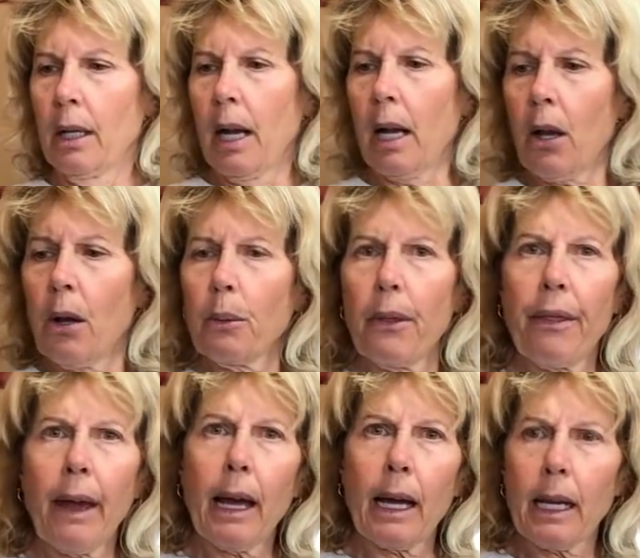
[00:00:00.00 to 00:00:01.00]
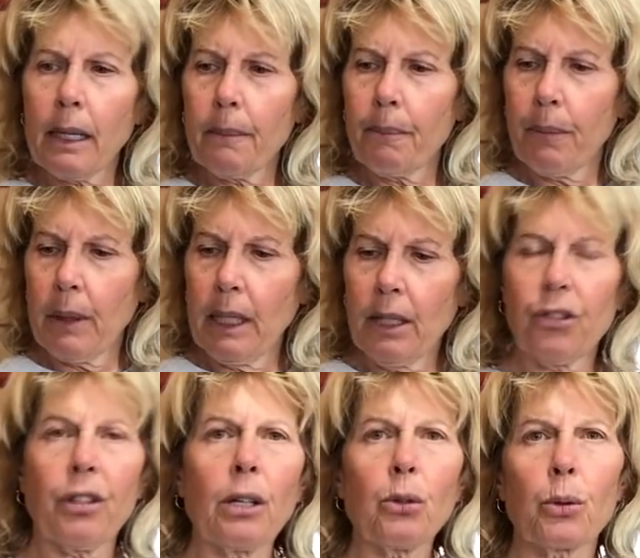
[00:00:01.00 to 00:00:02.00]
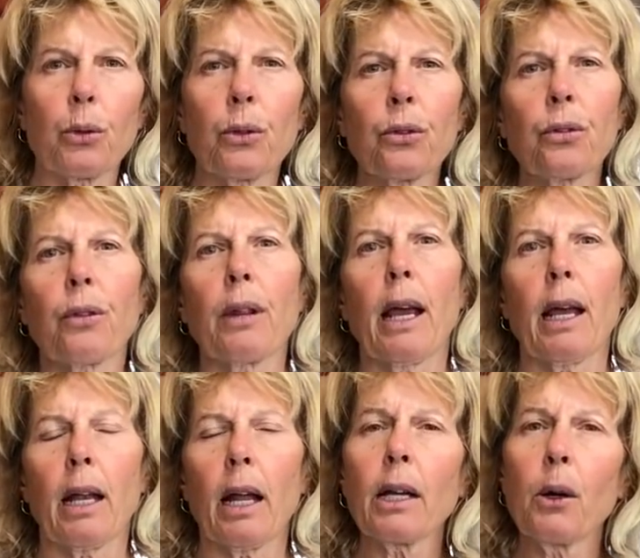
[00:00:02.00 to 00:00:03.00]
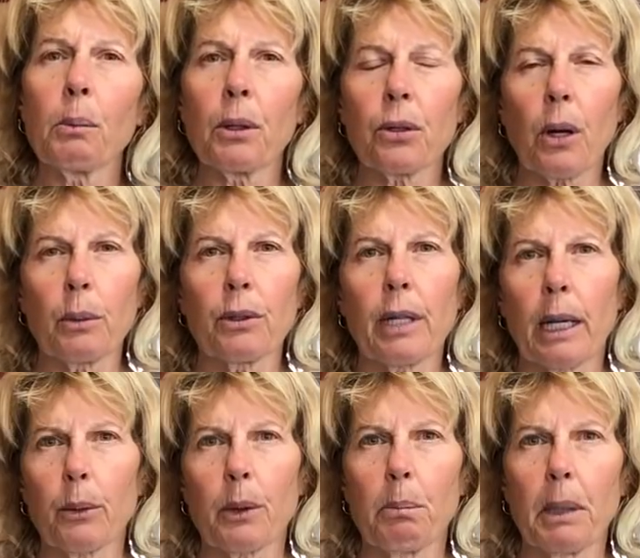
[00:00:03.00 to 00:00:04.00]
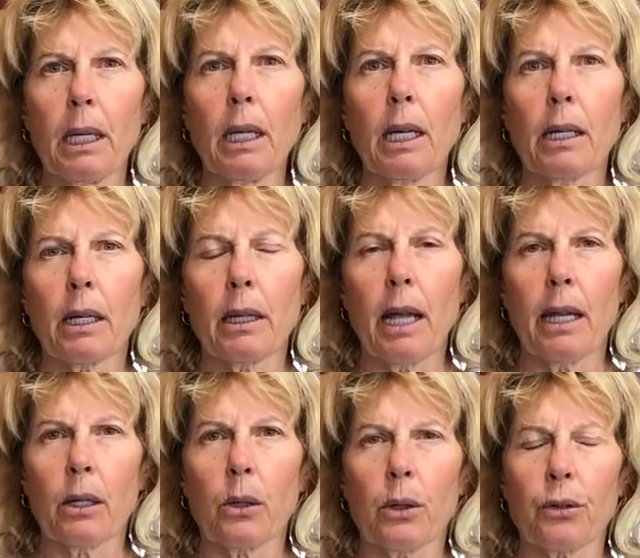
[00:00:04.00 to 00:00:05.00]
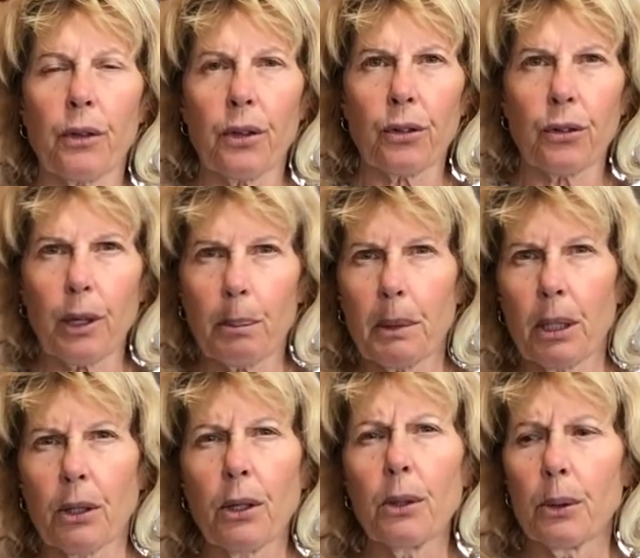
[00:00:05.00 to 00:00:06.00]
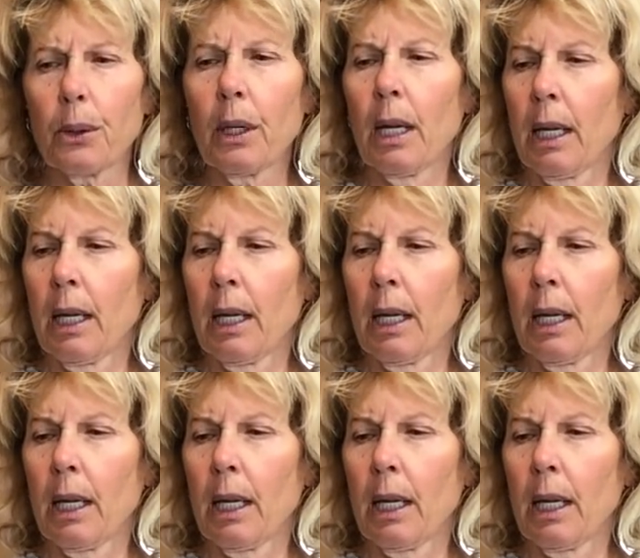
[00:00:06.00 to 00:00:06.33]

Along with that, the essentials that I almost always take with me, and of course this is up to you,